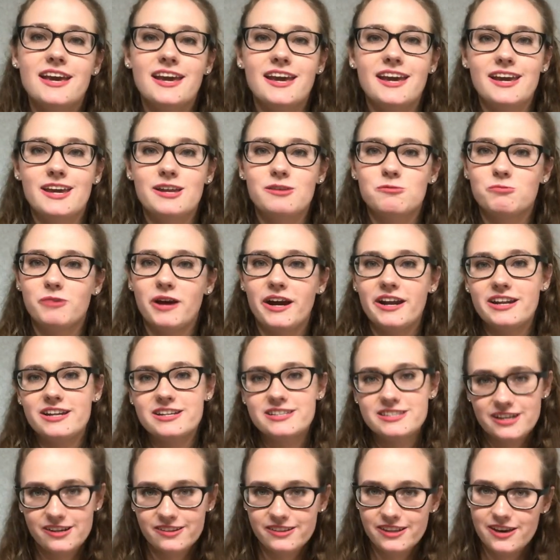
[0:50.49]
and writing
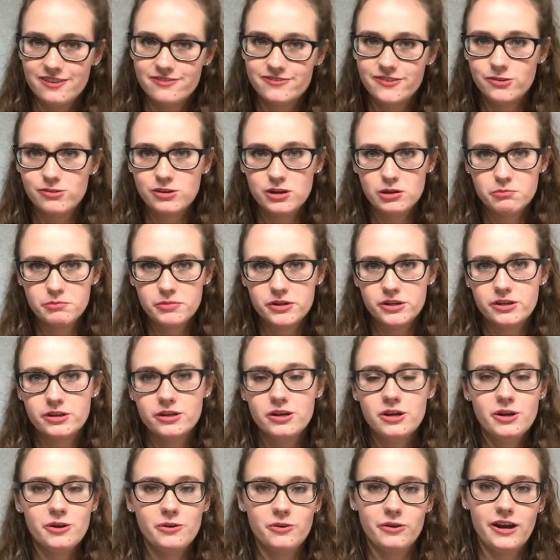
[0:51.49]
down that phone number
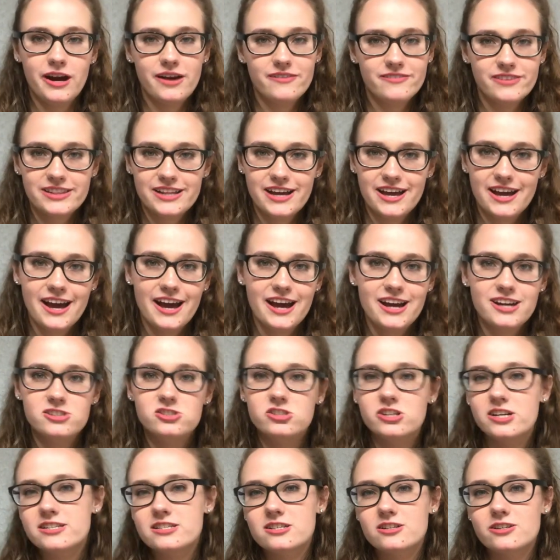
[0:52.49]
or having that
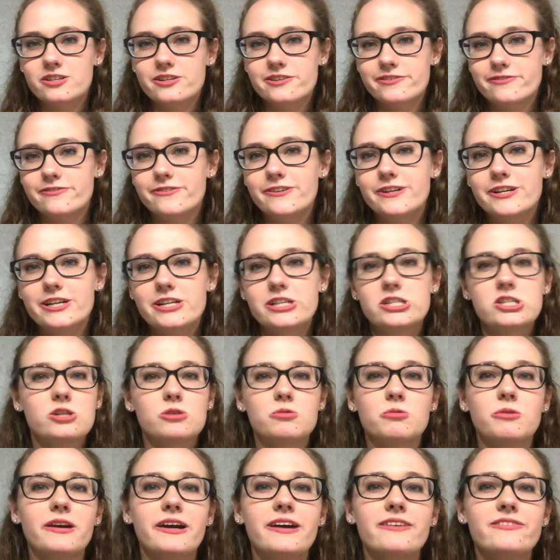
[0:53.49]
address on your fridge
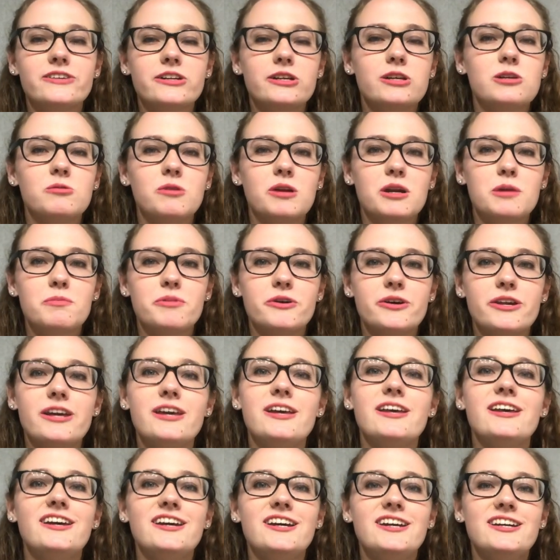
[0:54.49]
or wherever you want to put
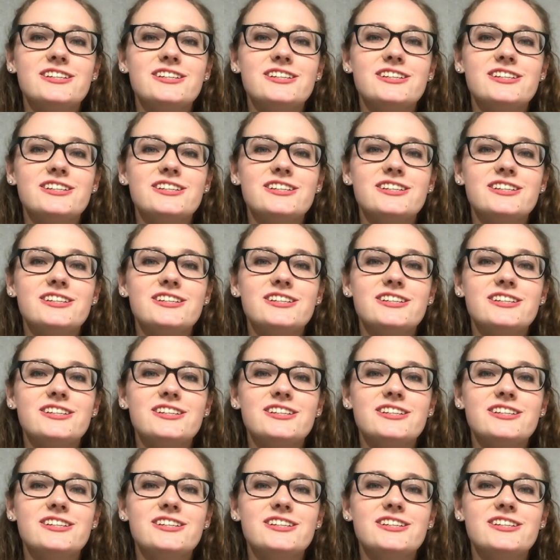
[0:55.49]
it,